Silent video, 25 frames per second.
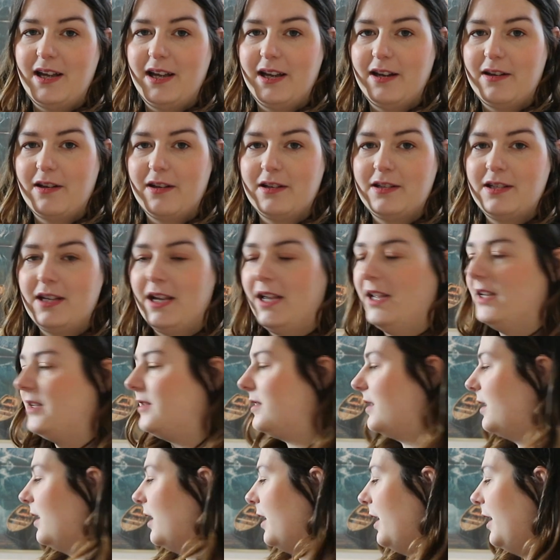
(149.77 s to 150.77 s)
I got
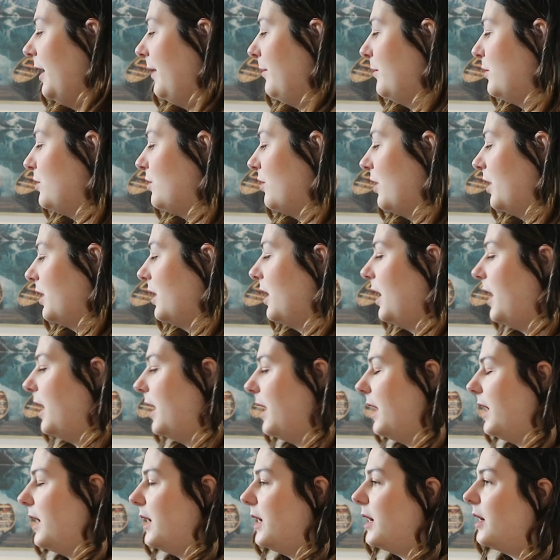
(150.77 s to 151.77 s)
it during
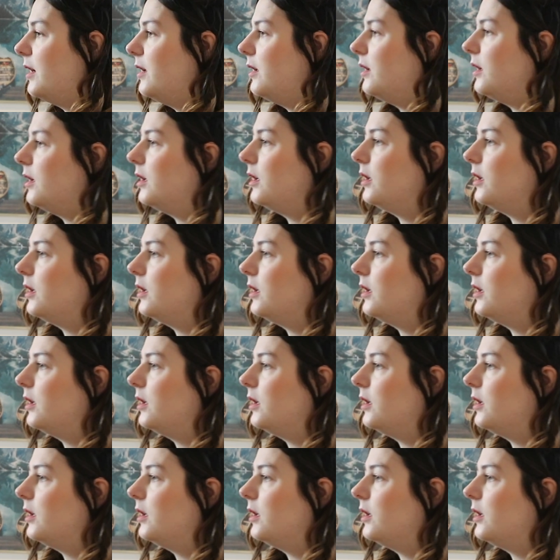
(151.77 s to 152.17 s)
the, it